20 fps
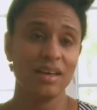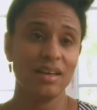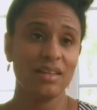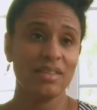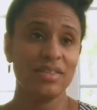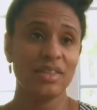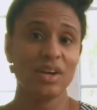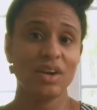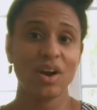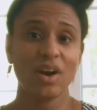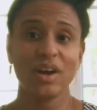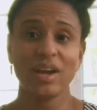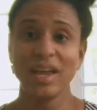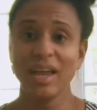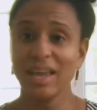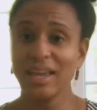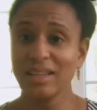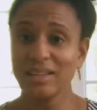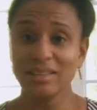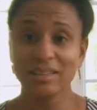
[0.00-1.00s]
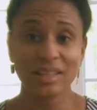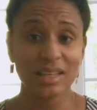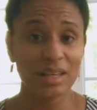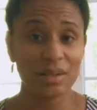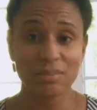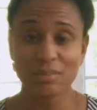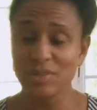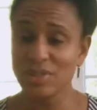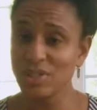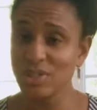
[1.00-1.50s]
There are 8
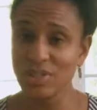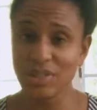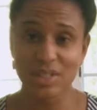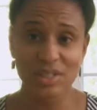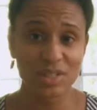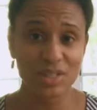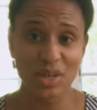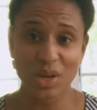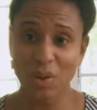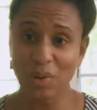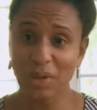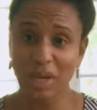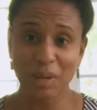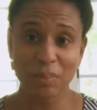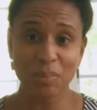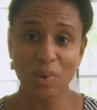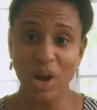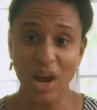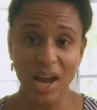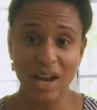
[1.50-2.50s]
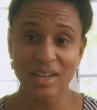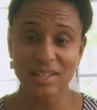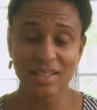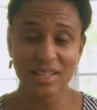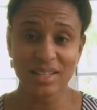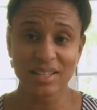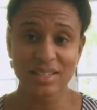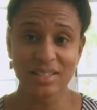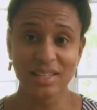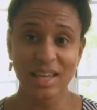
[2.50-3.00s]
limbs to this yogic
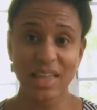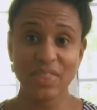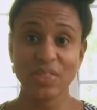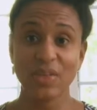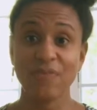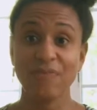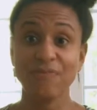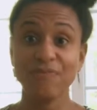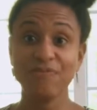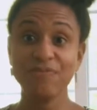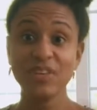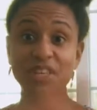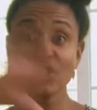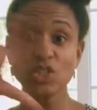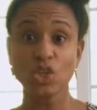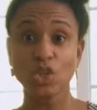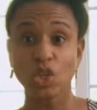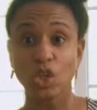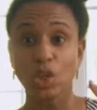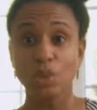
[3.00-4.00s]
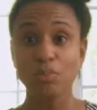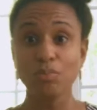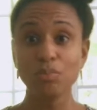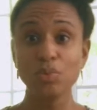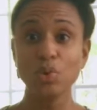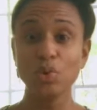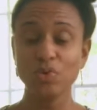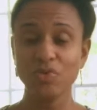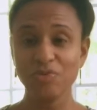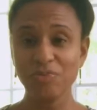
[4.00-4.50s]
practice, and the physical
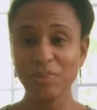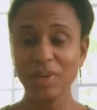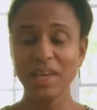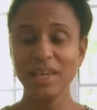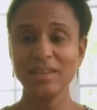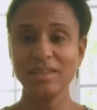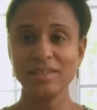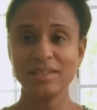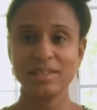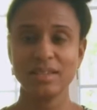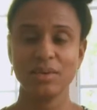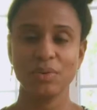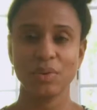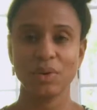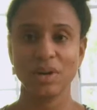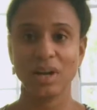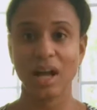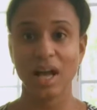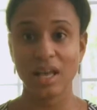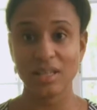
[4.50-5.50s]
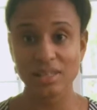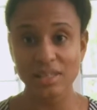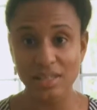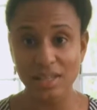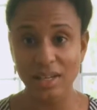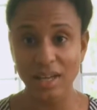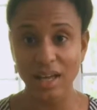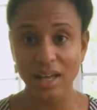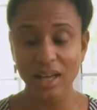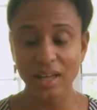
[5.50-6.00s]
movement, or
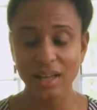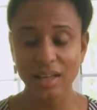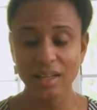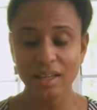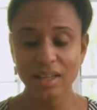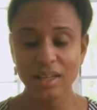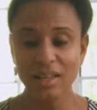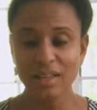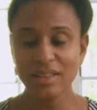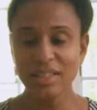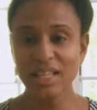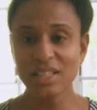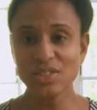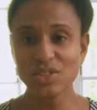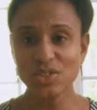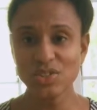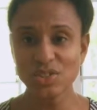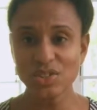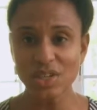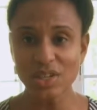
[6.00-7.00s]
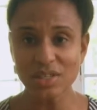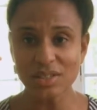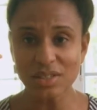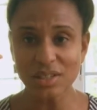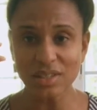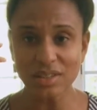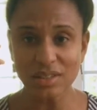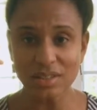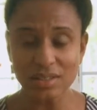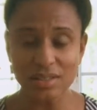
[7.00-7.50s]
asana, that's just
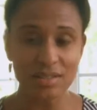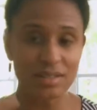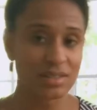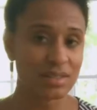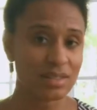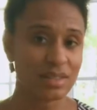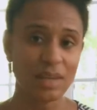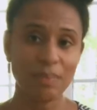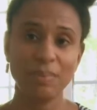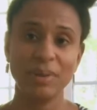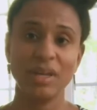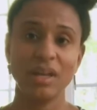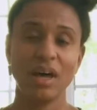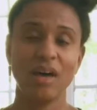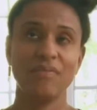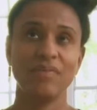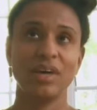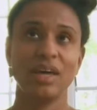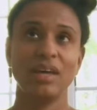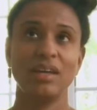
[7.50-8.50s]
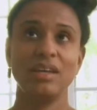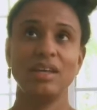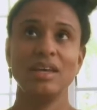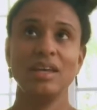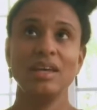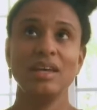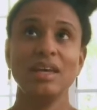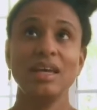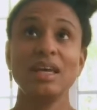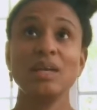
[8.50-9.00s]
a little snippet of it.
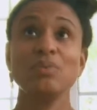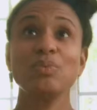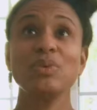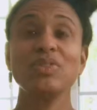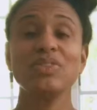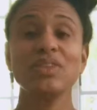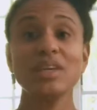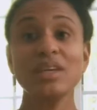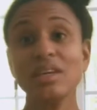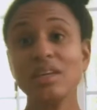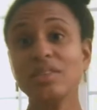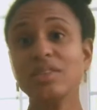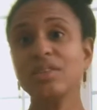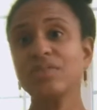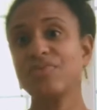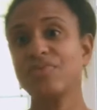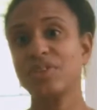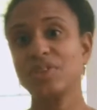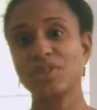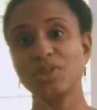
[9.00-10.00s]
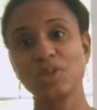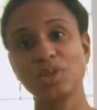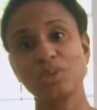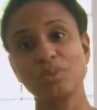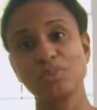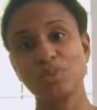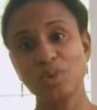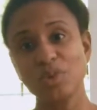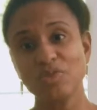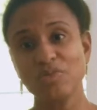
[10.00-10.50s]
And within the physical
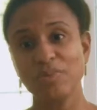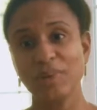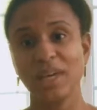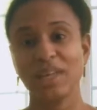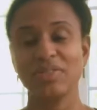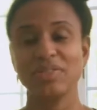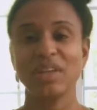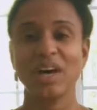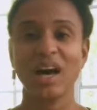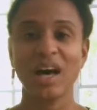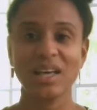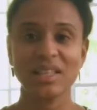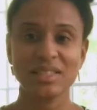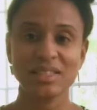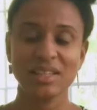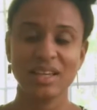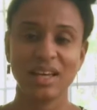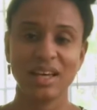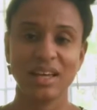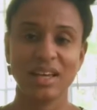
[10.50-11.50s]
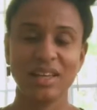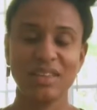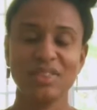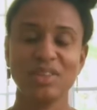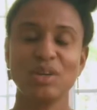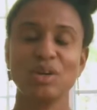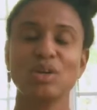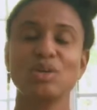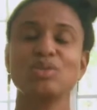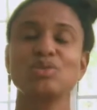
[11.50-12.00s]
movement, the asana,
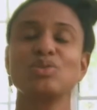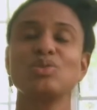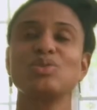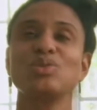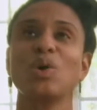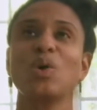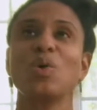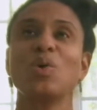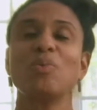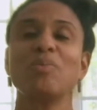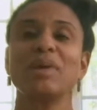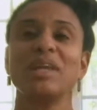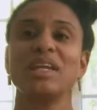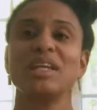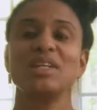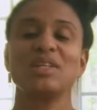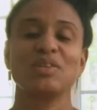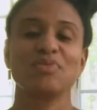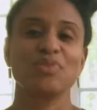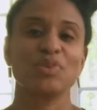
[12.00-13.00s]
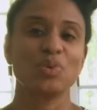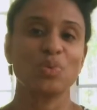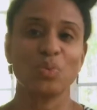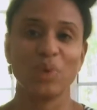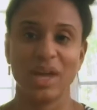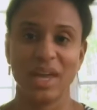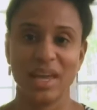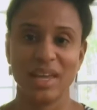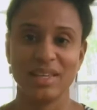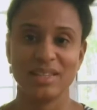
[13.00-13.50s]
there are so many different
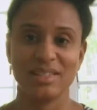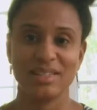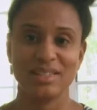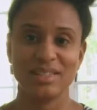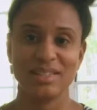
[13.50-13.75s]
ways